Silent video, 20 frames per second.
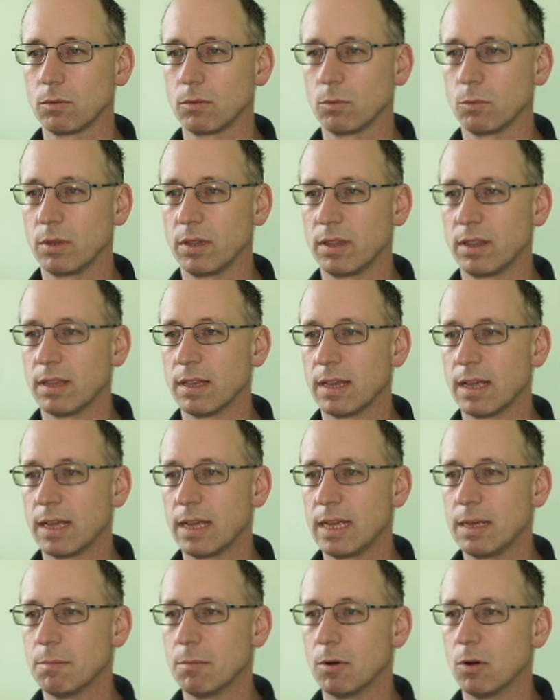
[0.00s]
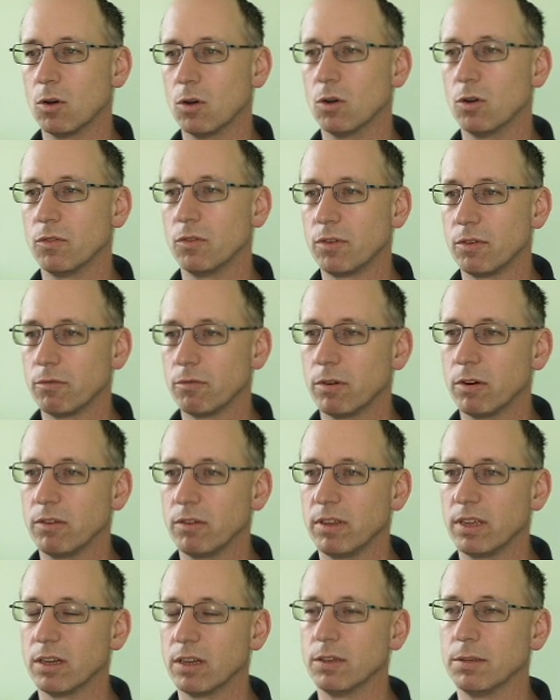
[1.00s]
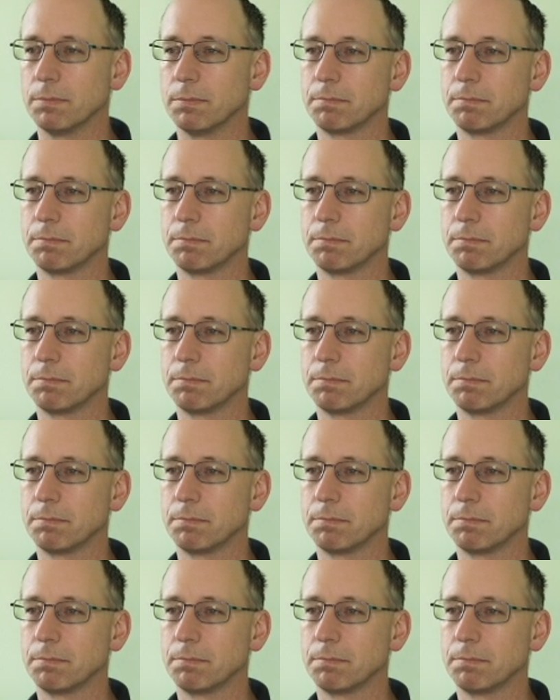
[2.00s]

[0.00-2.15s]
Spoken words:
with name of rodeo.